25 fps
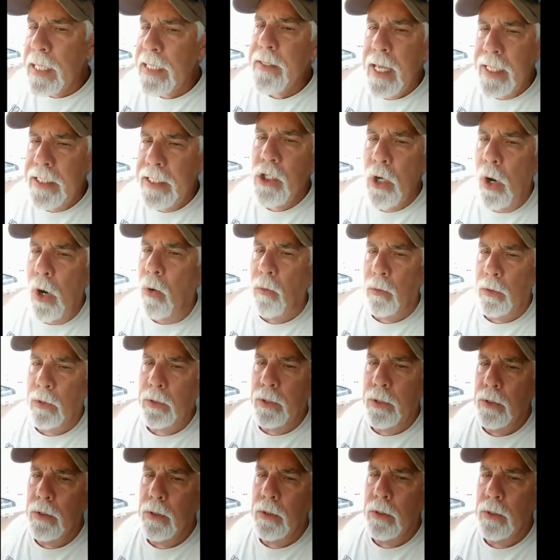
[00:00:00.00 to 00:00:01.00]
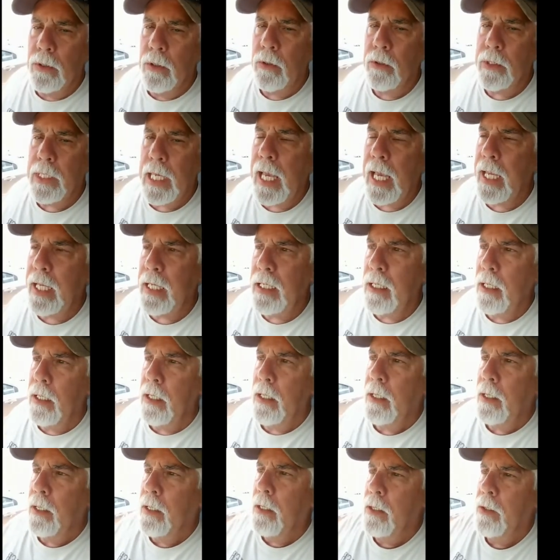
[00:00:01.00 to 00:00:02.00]
They don't. Okay,
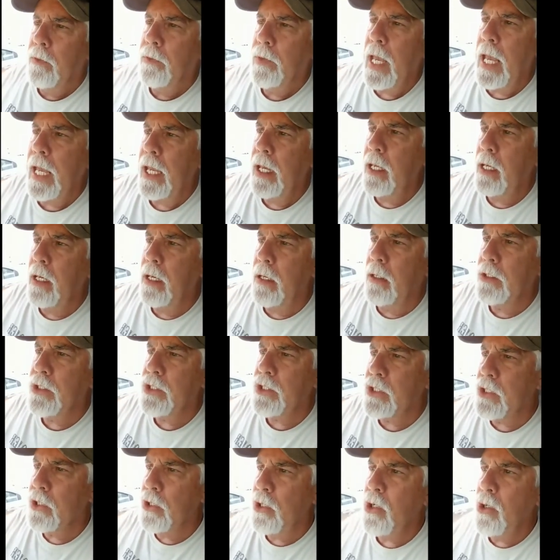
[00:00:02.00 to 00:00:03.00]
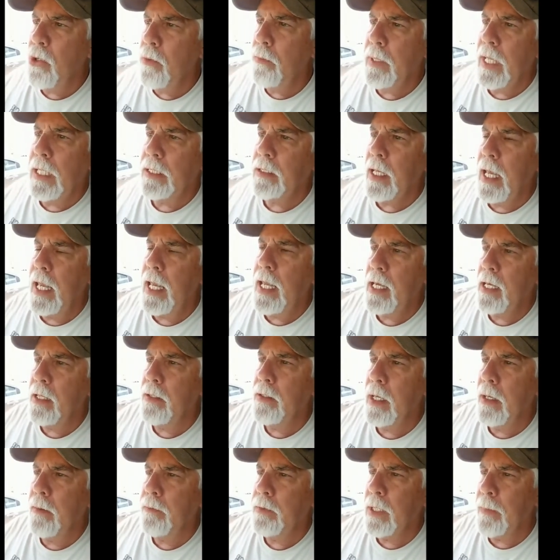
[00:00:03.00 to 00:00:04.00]
they assume that they have
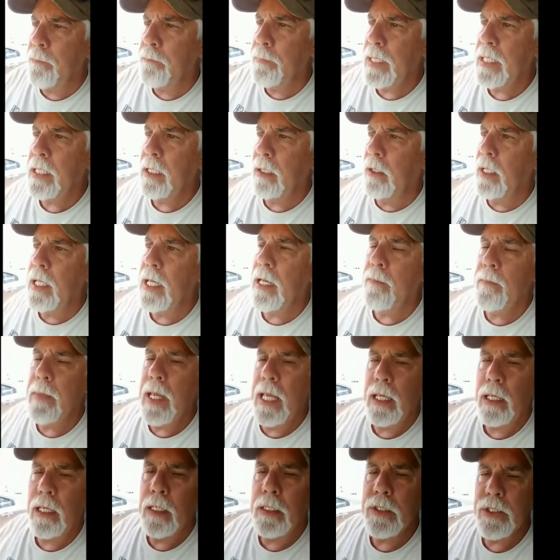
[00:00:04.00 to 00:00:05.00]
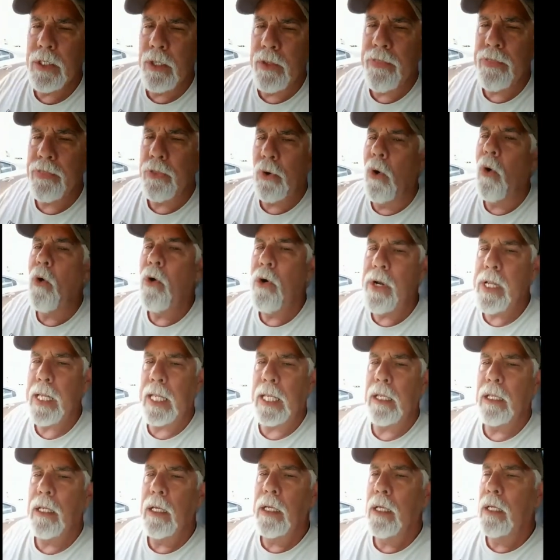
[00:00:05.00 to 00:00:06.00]
that the BLM has
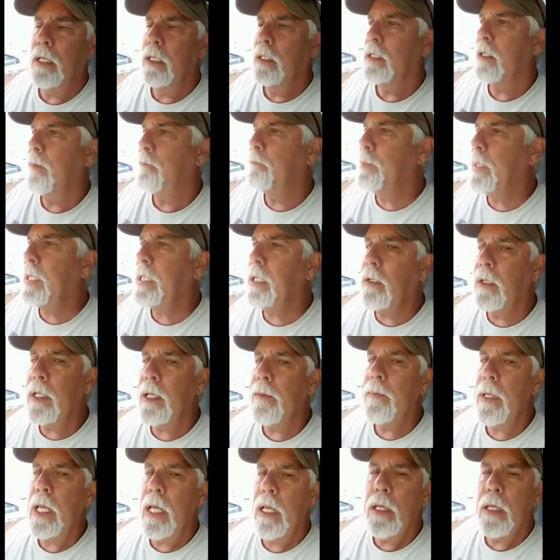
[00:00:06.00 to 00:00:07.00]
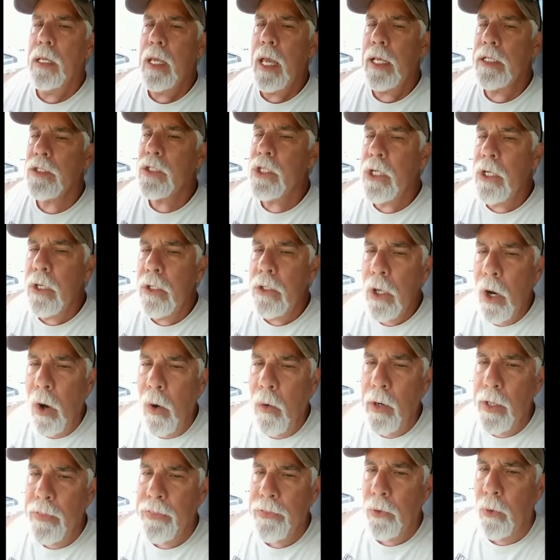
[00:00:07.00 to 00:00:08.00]
authority. The BLM has
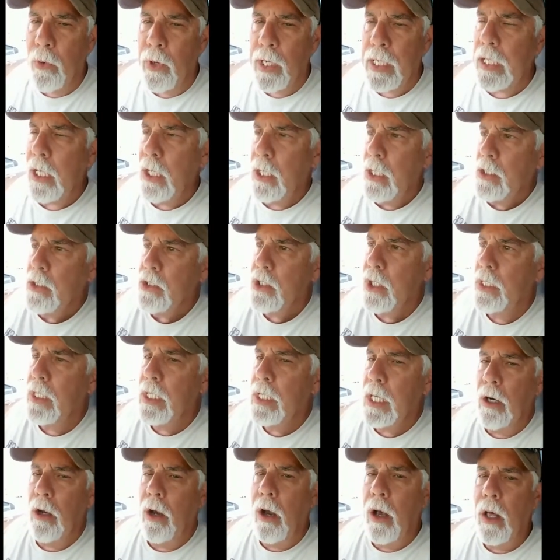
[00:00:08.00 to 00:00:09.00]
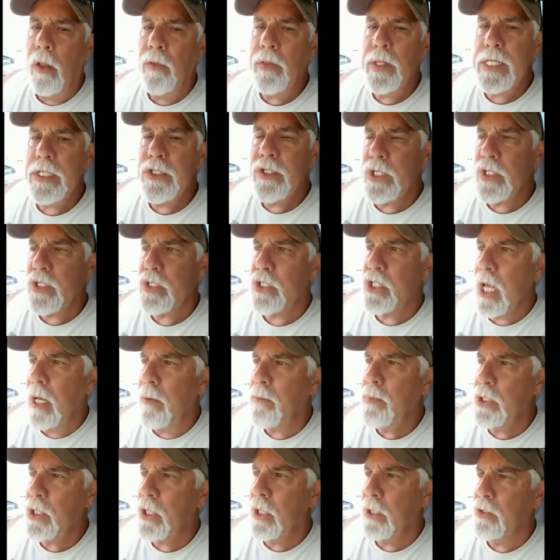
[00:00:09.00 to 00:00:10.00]
no authority. So you get all these
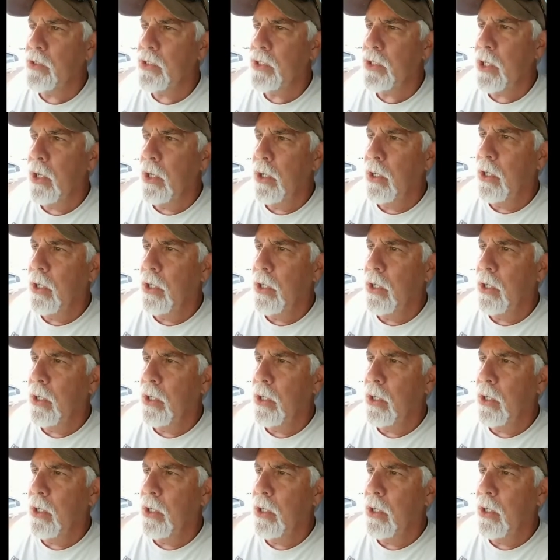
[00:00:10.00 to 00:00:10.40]
assumptions,